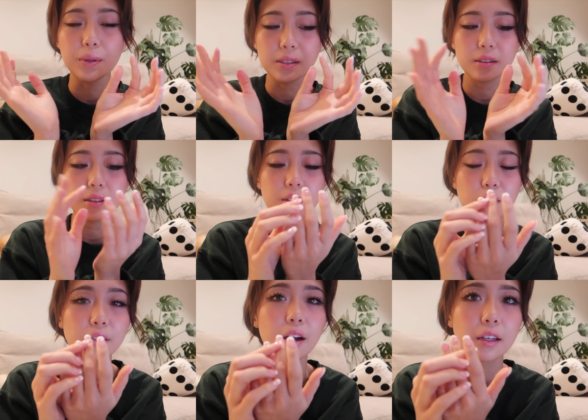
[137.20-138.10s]
basically
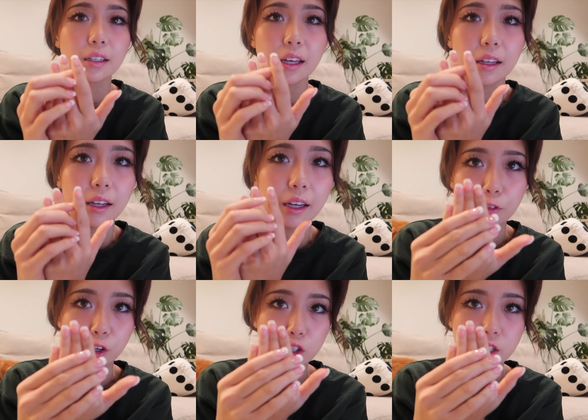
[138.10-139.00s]
you can either get like
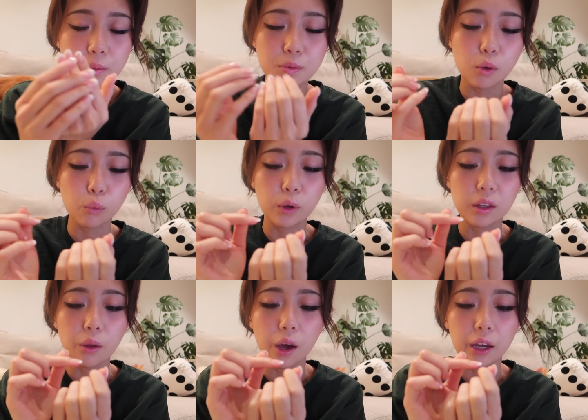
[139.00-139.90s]
French tips
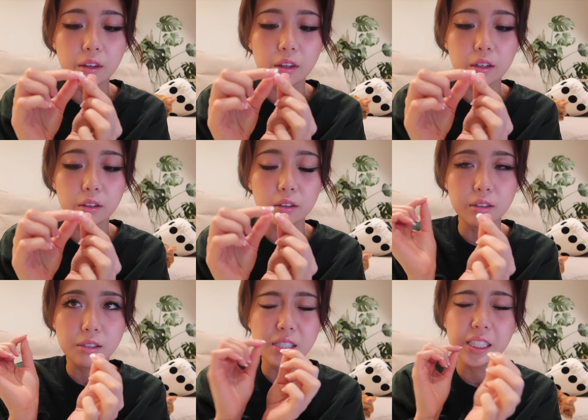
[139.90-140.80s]
with like the
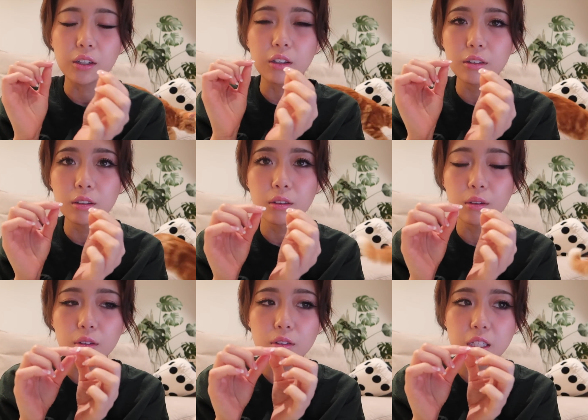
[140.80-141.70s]
stick-on
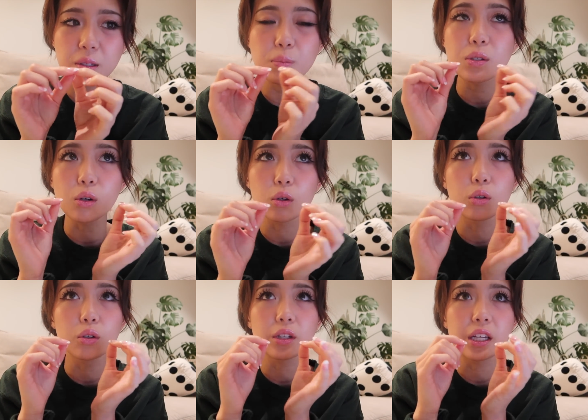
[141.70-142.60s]
tips,
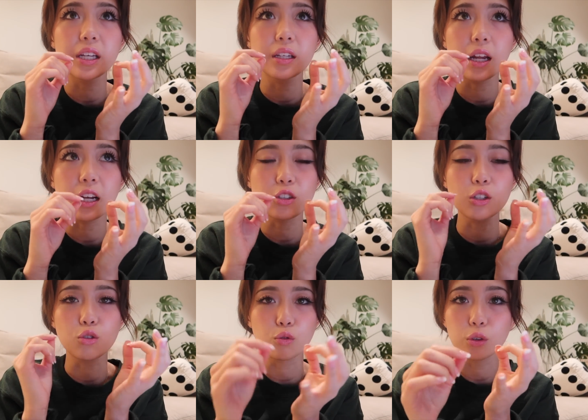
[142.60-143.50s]
or they can
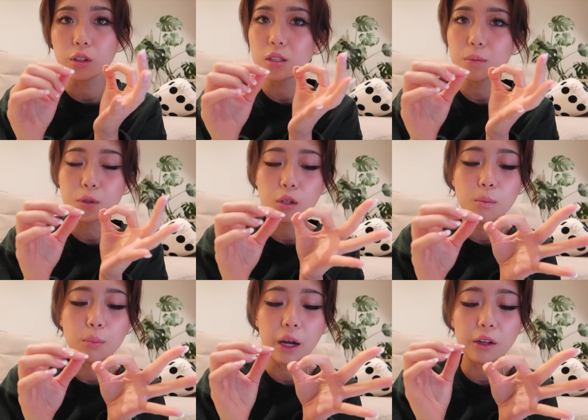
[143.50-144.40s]
actually draw the tips
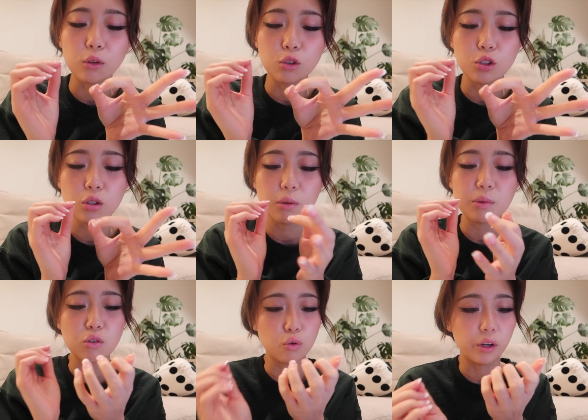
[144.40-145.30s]
on, but I thought she was gonna
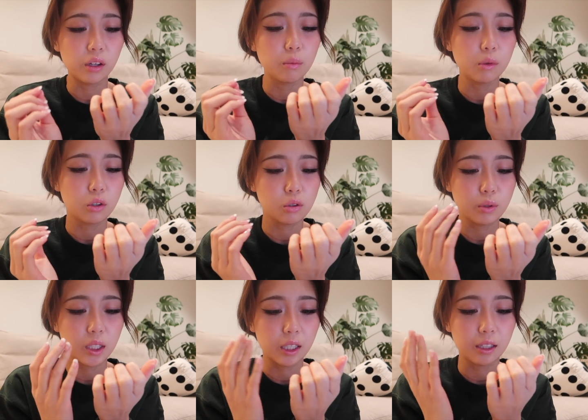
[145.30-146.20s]
be drawing them, not
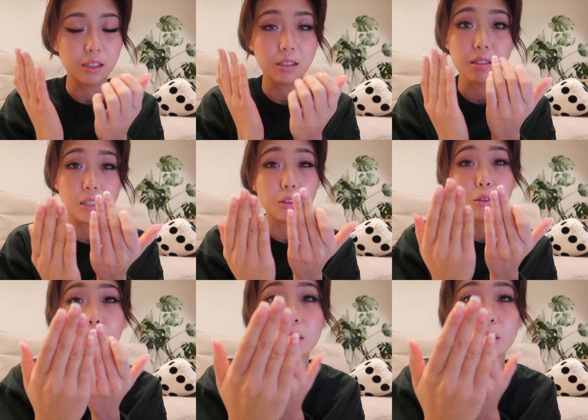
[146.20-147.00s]
doing like the stick-on